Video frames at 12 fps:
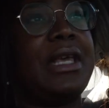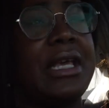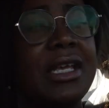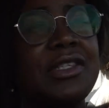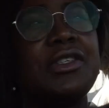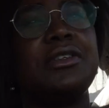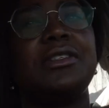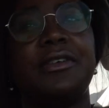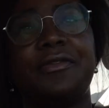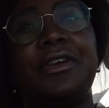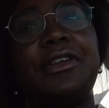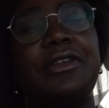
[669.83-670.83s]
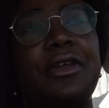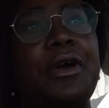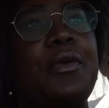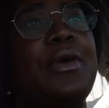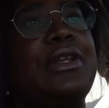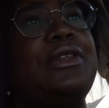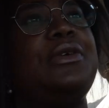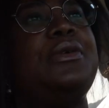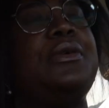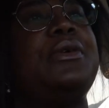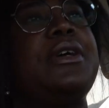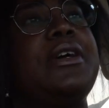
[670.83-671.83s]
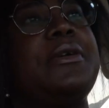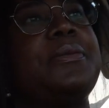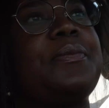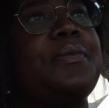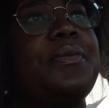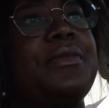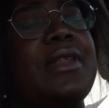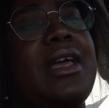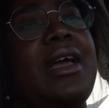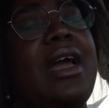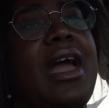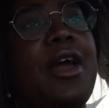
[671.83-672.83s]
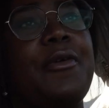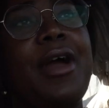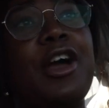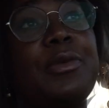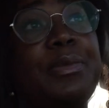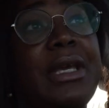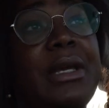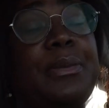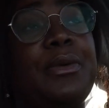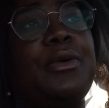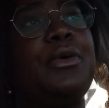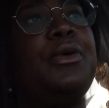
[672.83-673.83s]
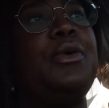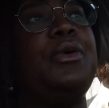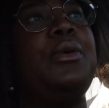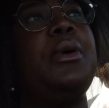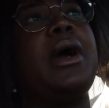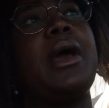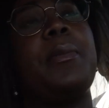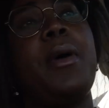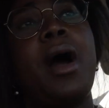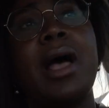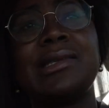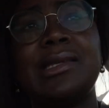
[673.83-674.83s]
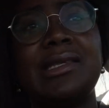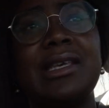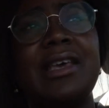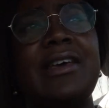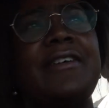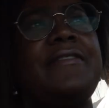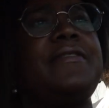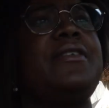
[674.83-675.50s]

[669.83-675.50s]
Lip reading: it hits you different, you know, when you are around people who are positive,